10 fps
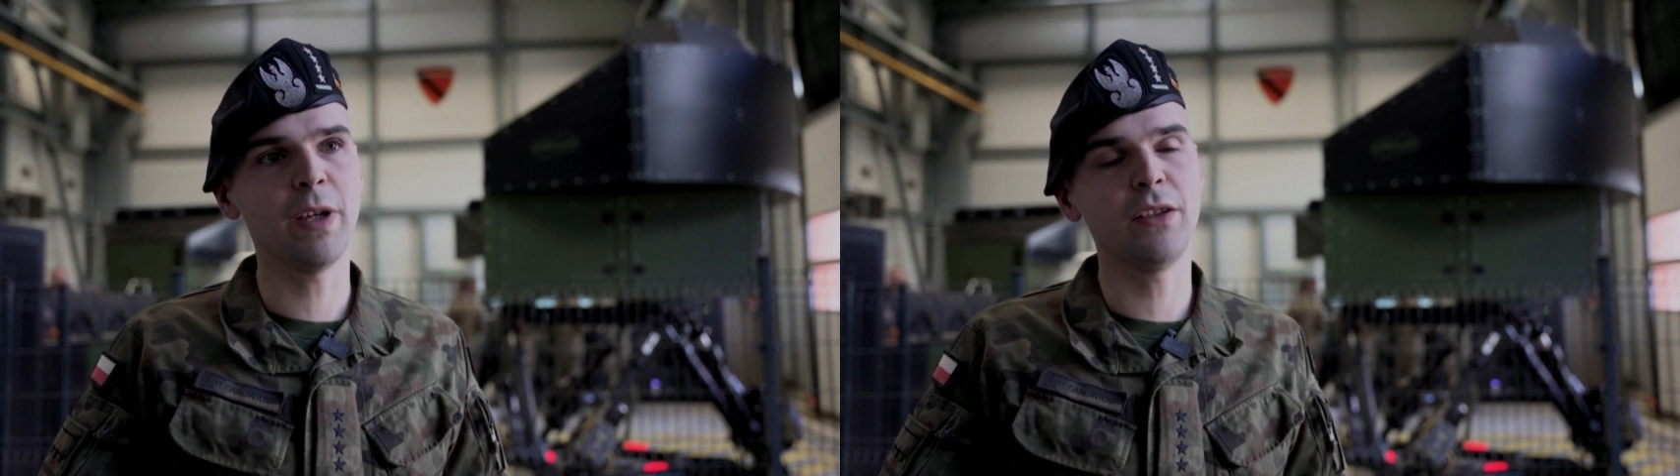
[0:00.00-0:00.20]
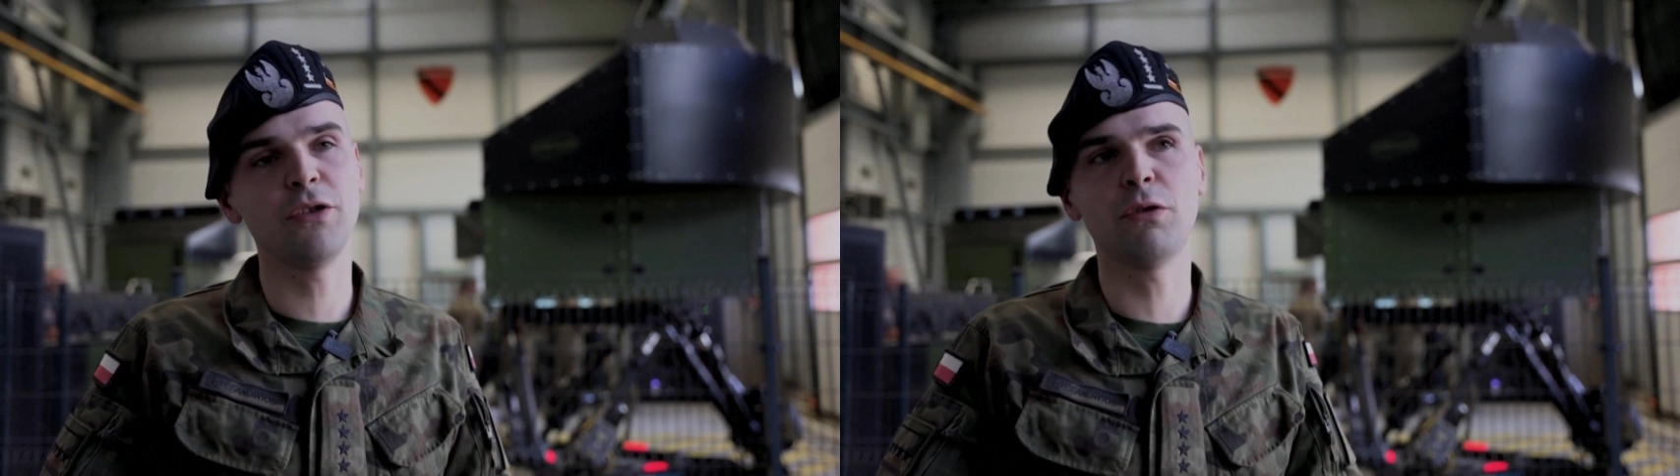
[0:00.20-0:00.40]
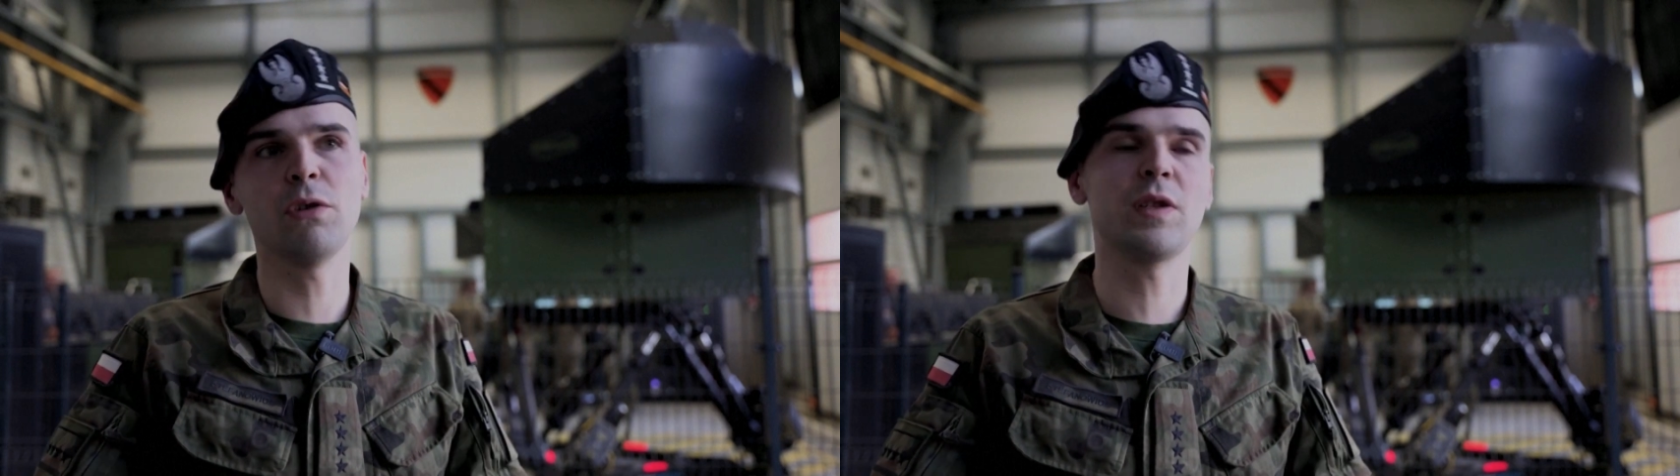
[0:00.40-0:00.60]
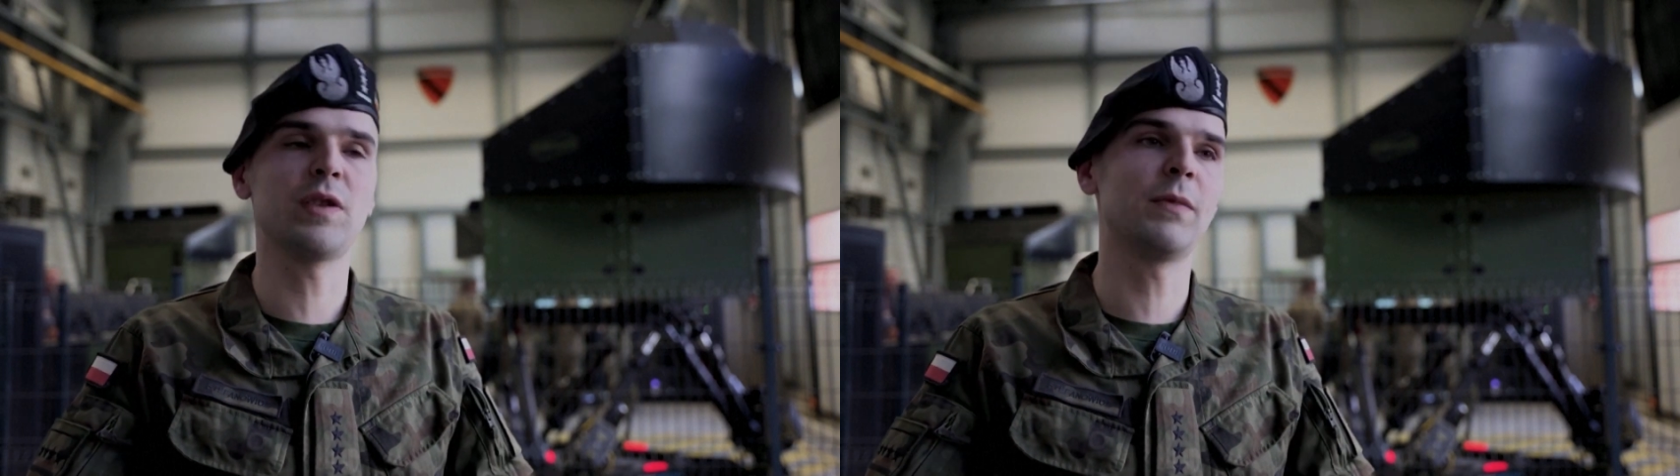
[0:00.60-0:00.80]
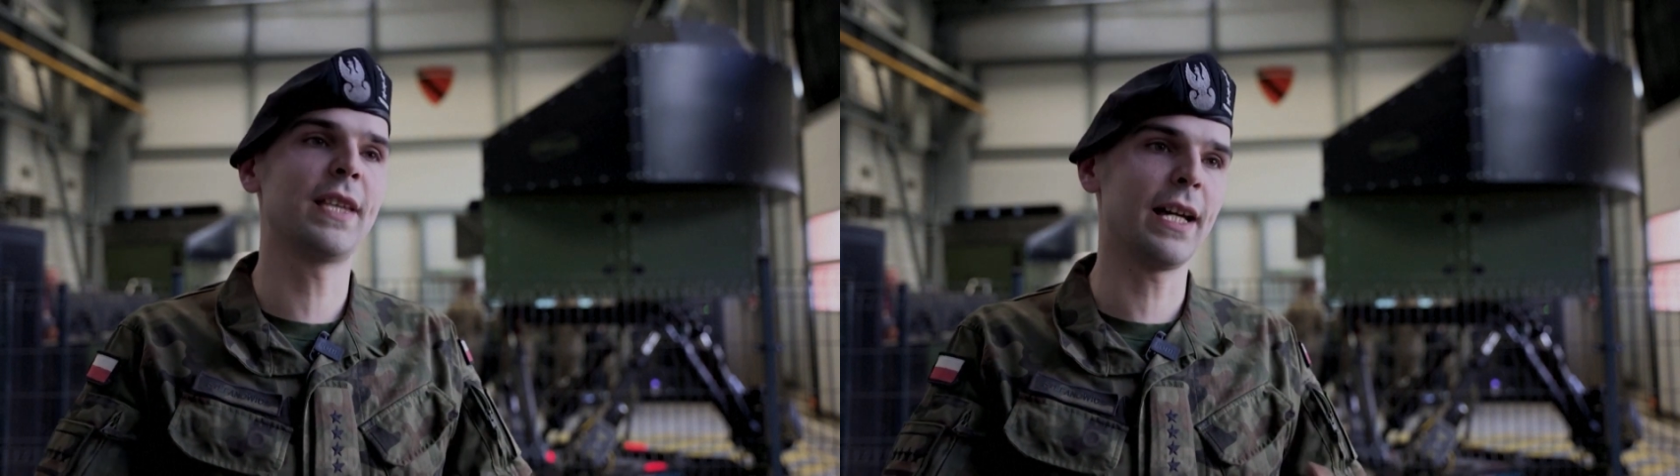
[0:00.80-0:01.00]
and introducing
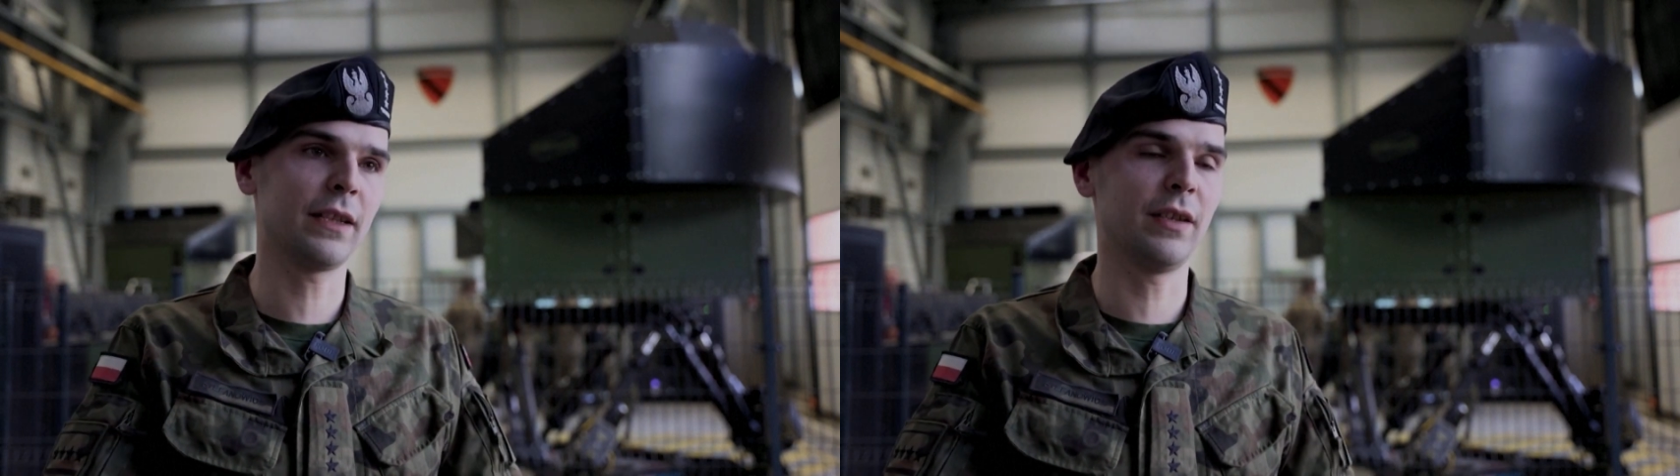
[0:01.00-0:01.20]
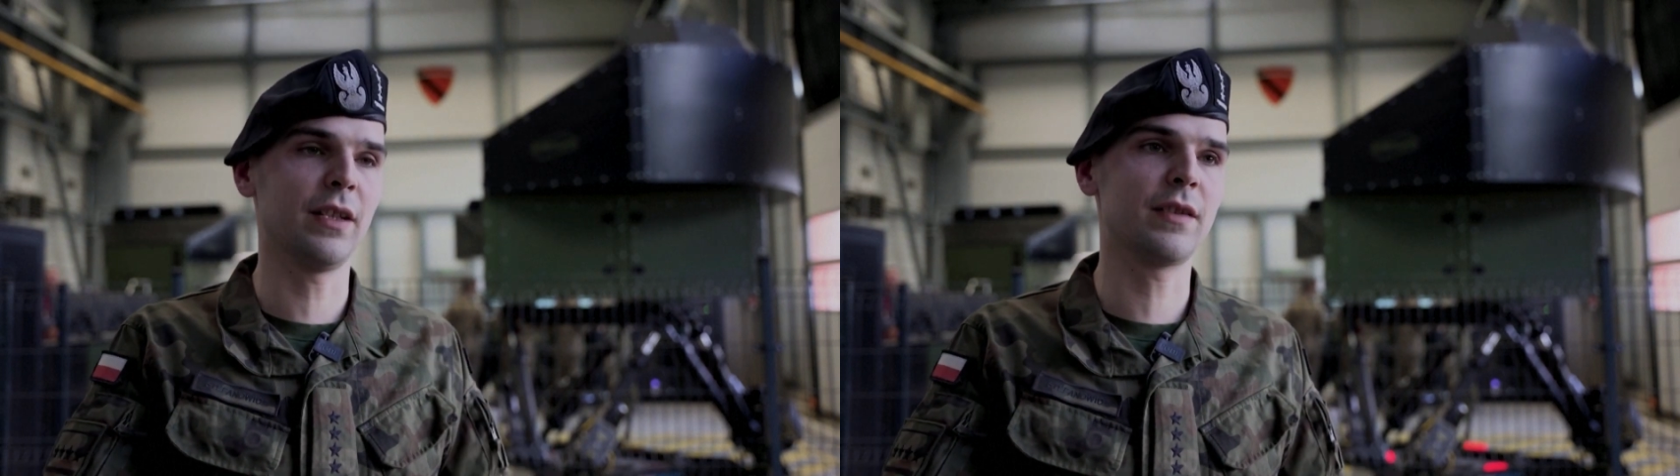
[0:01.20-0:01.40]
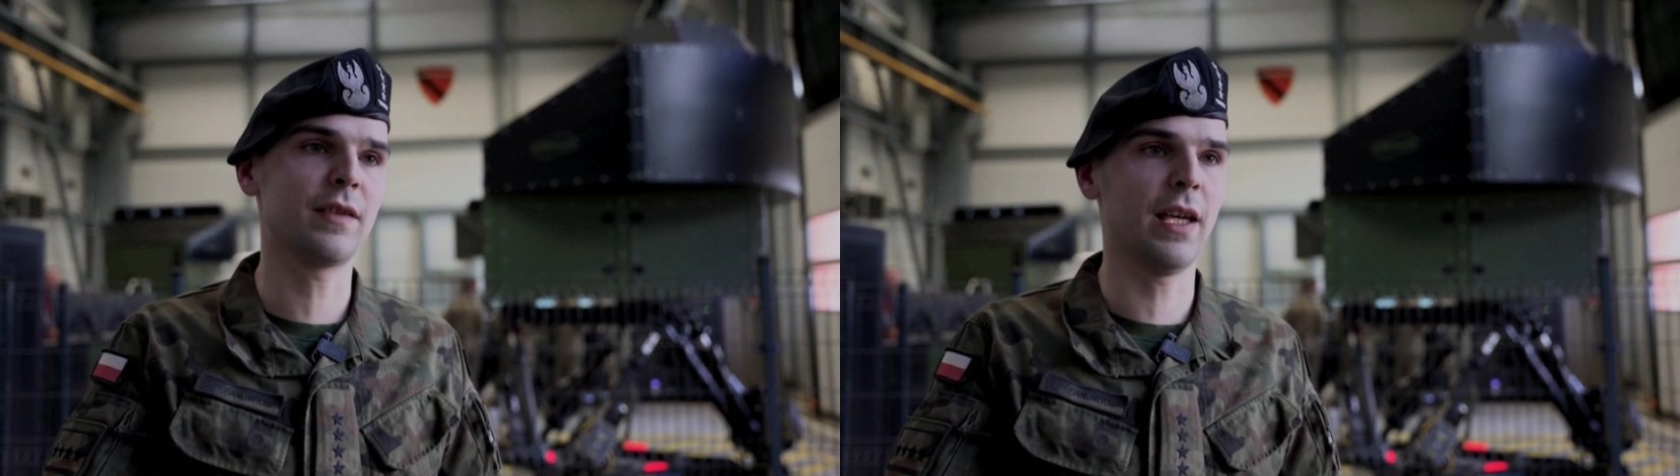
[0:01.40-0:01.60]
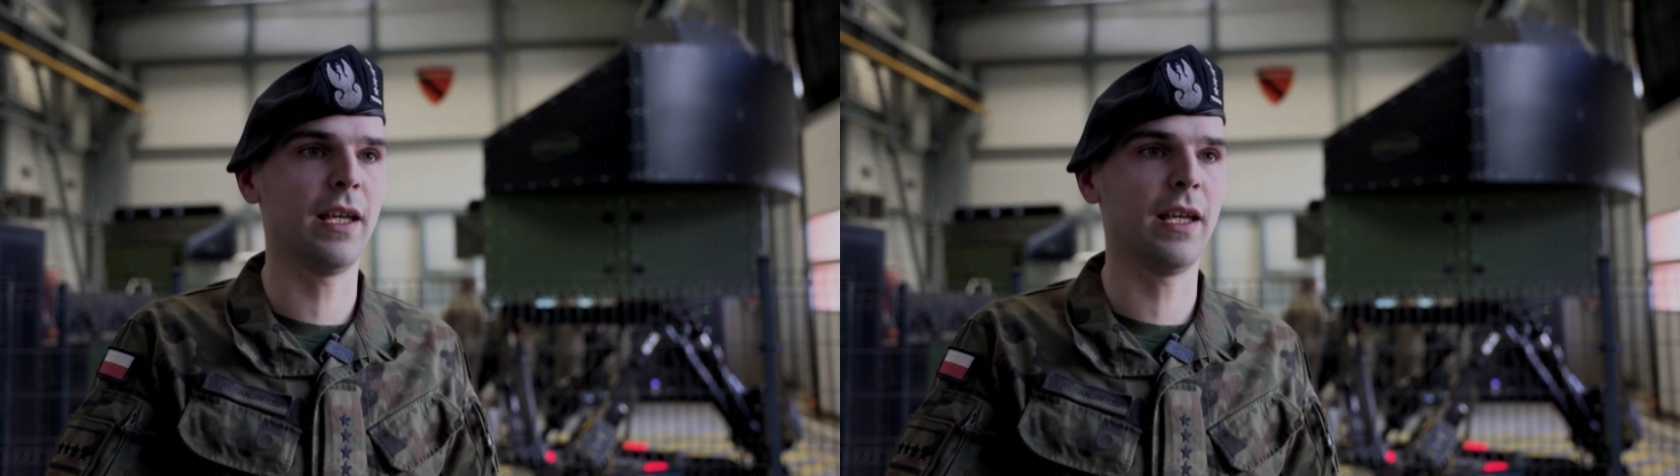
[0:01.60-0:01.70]
some tactics